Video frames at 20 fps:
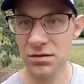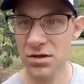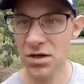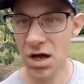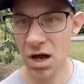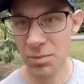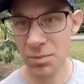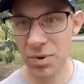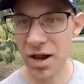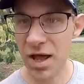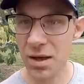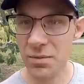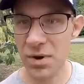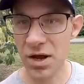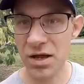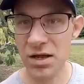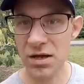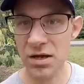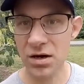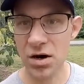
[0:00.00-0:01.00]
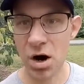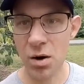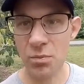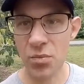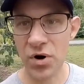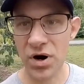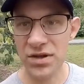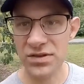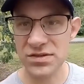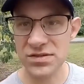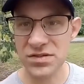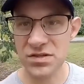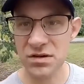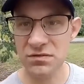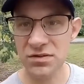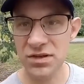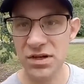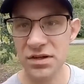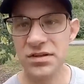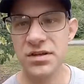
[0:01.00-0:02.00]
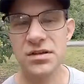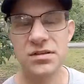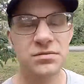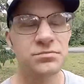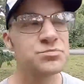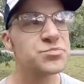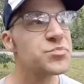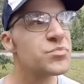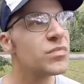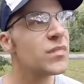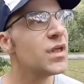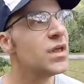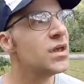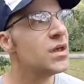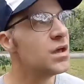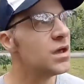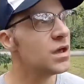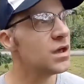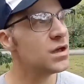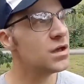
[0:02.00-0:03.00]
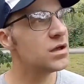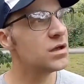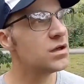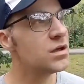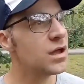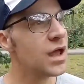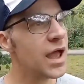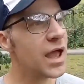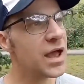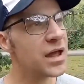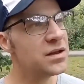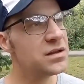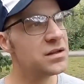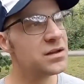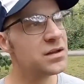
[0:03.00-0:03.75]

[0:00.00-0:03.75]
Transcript: apply by copyright and stuff like that. And